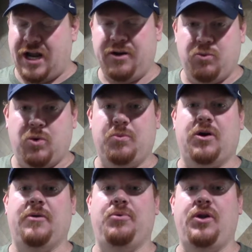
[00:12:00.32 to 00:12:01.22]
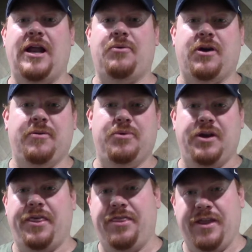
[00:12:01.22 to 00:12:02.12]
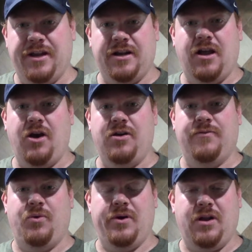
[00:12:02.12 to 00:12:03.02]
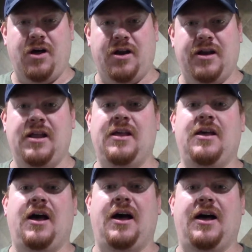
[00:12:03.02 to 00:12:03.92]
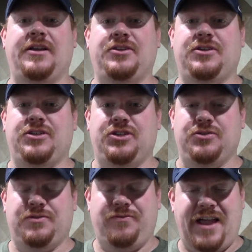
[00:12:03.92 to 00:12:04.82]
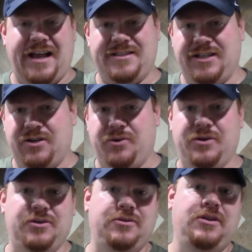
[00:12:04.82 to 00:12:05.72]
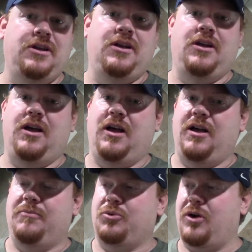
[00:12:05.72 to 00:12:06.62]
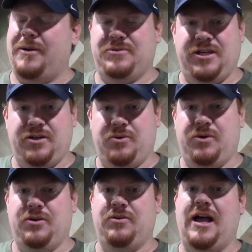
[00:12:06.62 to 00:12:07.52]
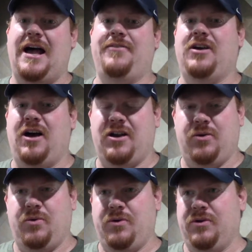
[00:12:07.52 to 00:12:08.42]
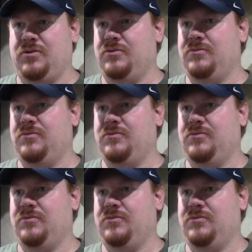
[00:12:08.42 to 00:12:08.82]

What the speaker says: and warm, we're going to pull it out. We're going to put a thin coat of oil on it. You can use flaxseed oil, grapeseed oil, avocado oil,